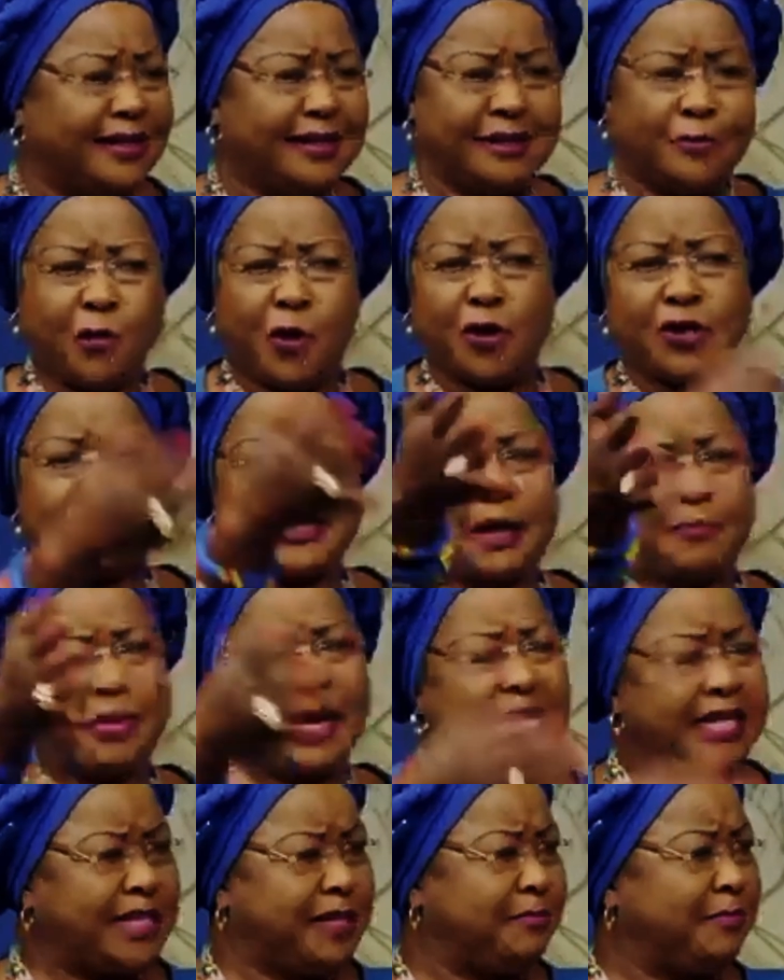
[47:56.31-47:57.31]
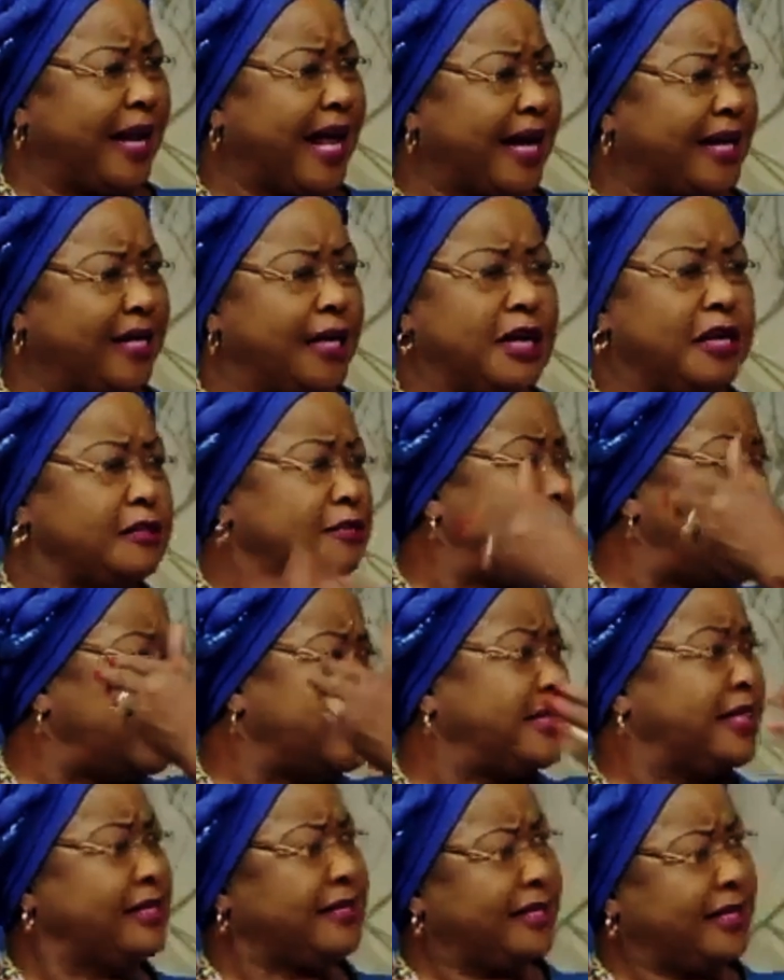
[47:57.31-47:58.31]
The walls are painted black. So
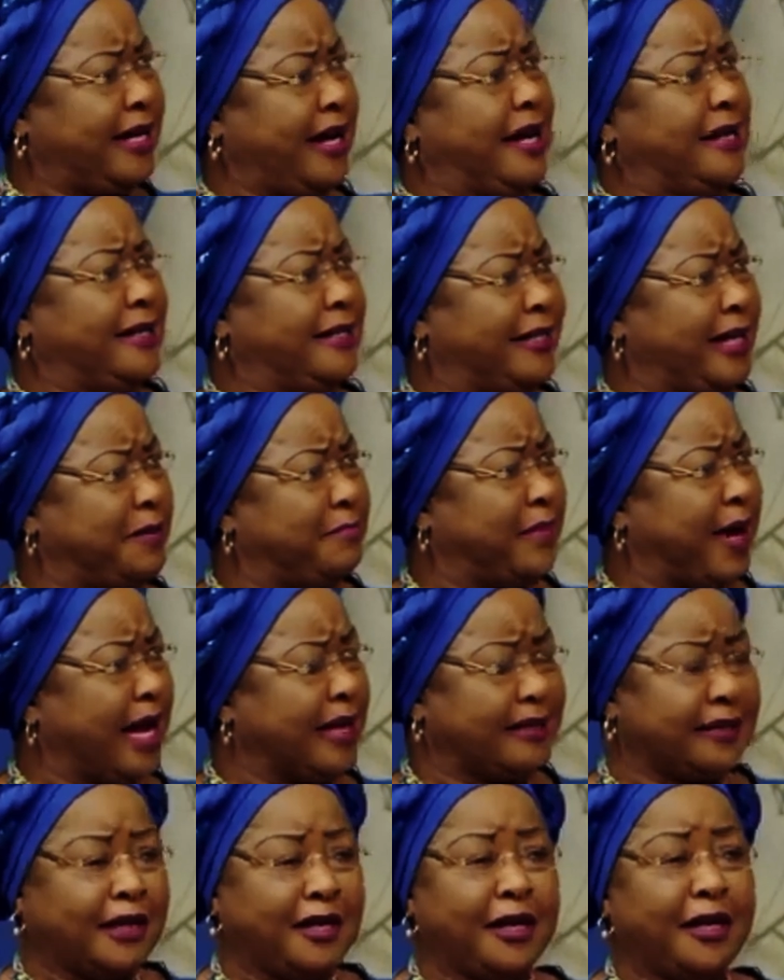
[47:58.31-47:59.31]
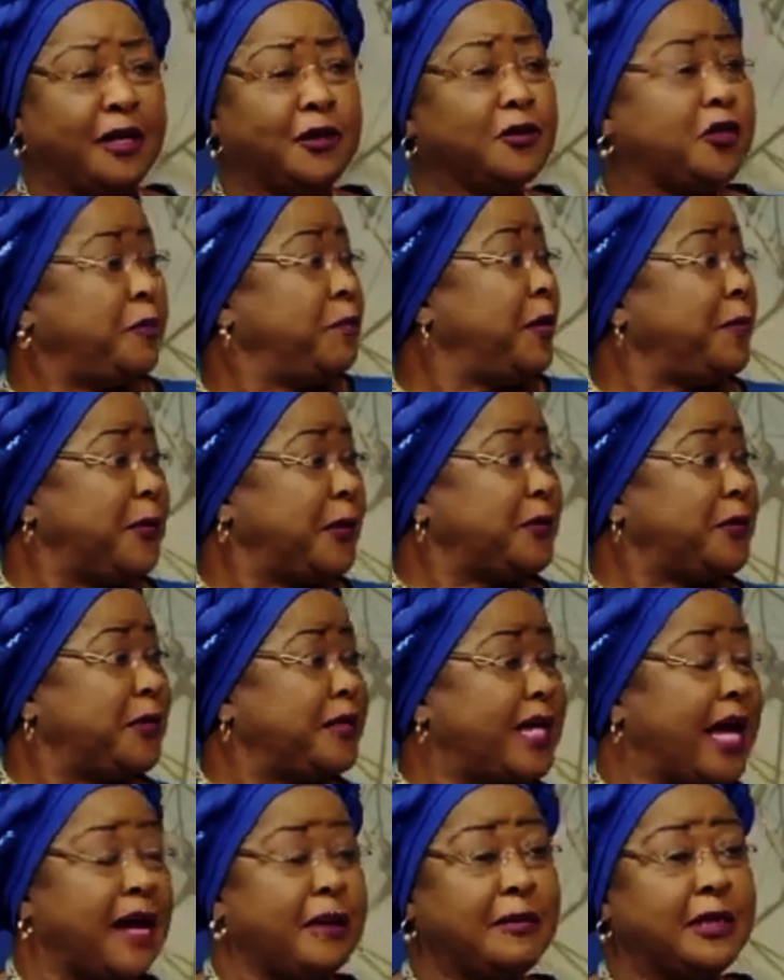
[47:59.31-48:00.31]
I disregarded that part. So people
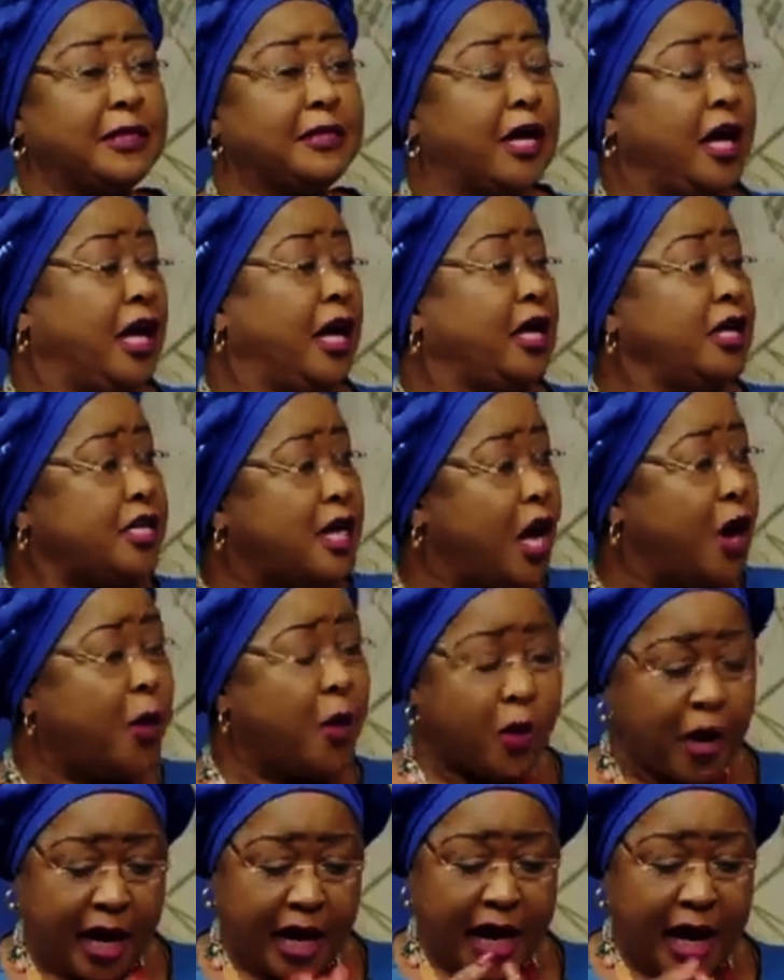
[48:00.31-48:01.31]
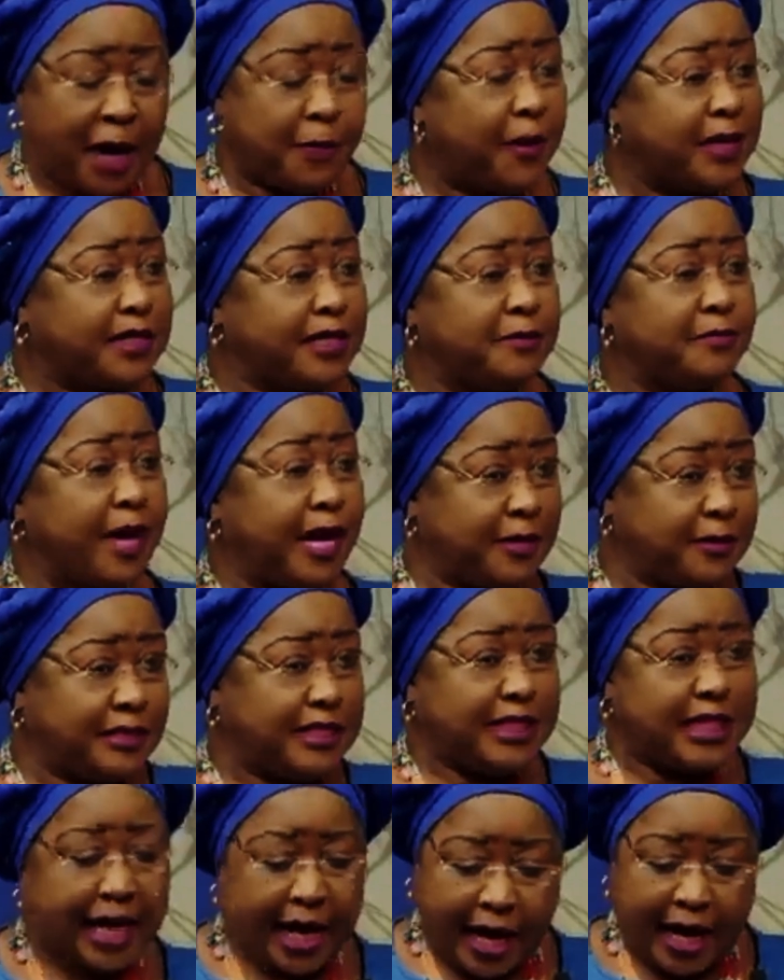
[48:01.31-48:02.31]
thought I wanted my
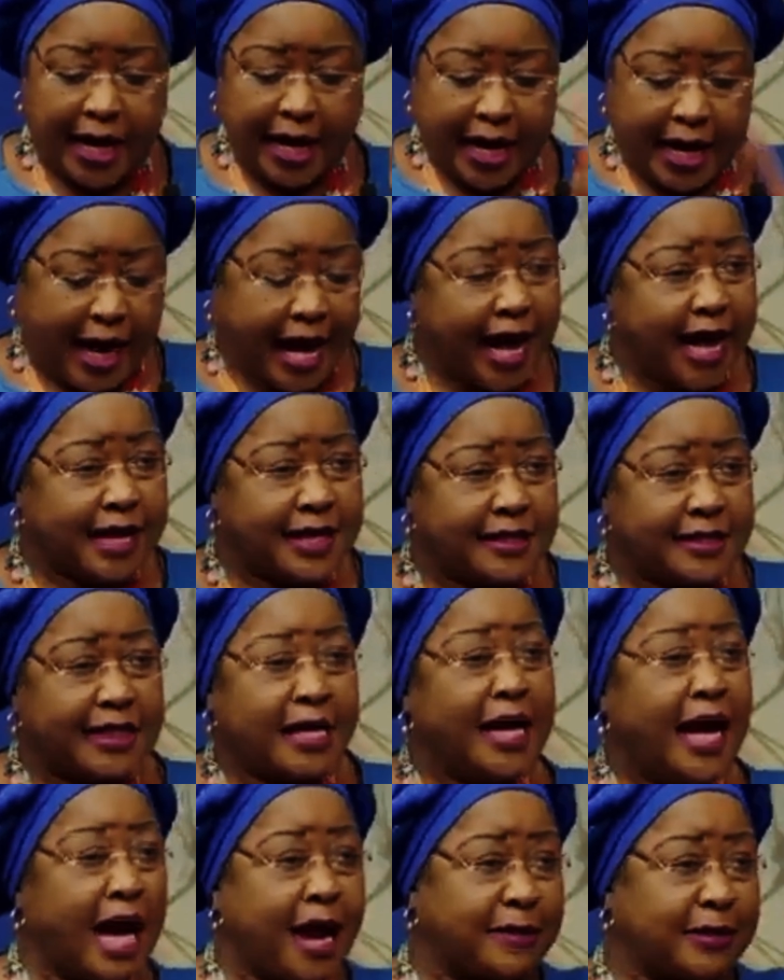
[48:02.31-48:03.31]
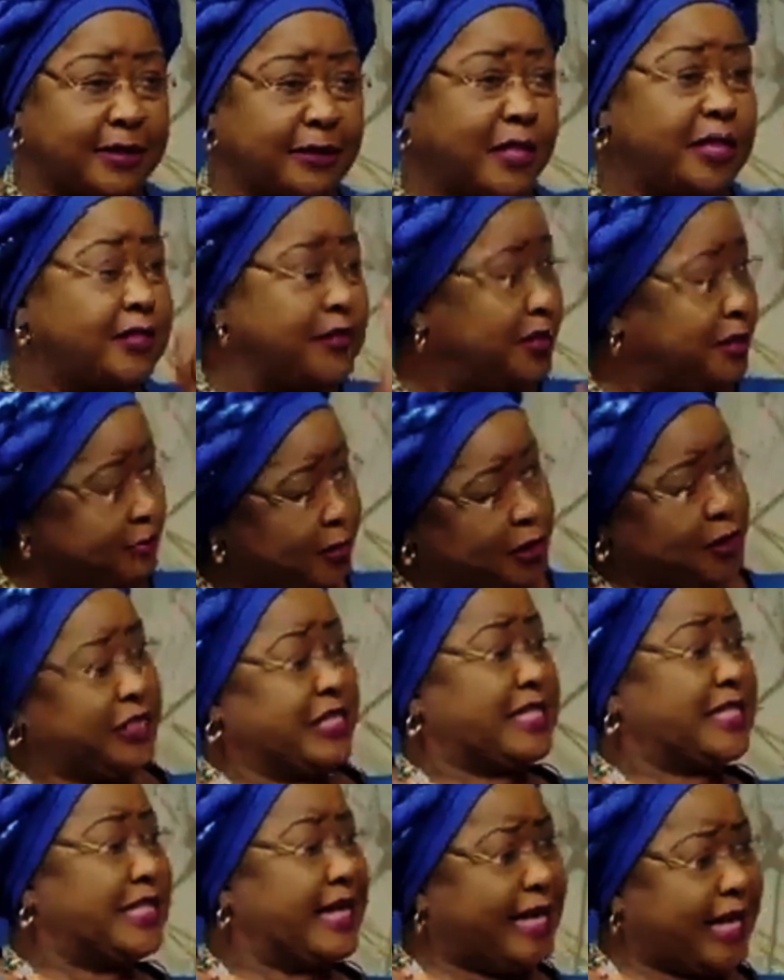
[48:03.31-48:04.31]
own nigger, and I was going to the
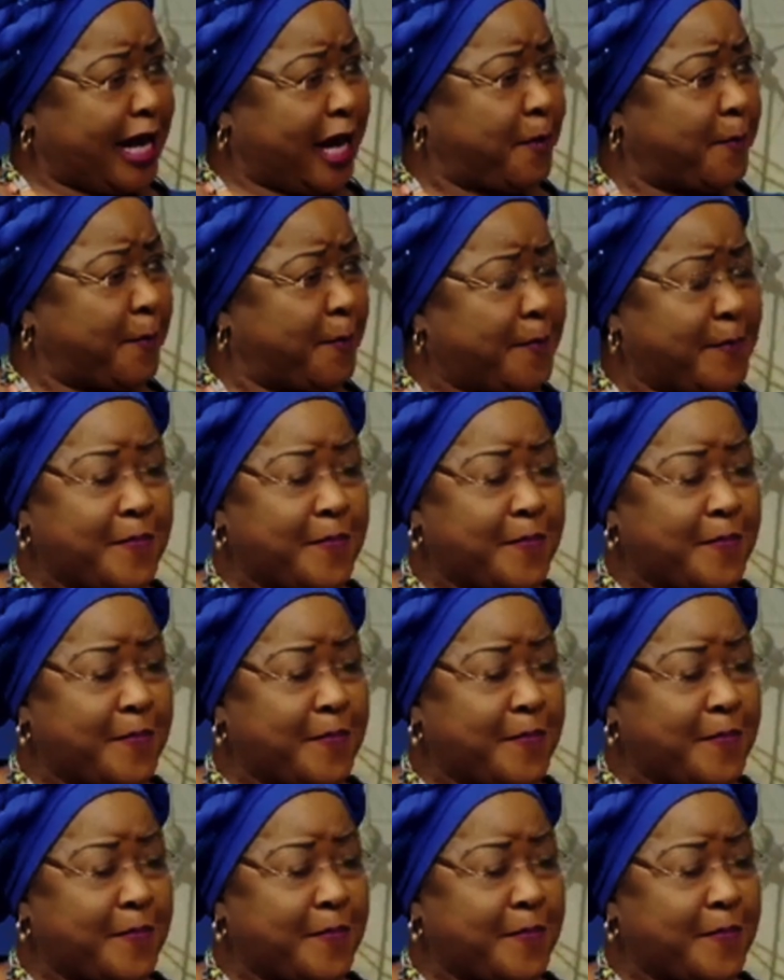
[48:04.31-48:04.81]
Music City.